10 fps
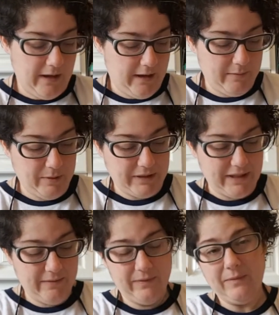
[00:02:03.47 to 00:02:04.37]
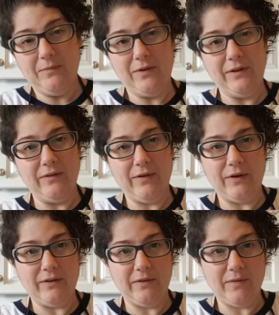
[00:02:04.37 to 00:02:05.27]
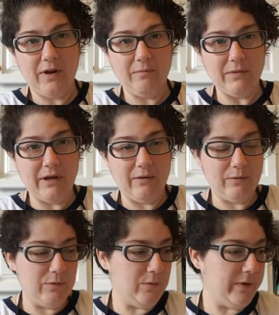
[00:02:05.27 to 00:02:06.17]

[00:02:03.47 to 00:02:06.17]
I believe some friends of ours have come down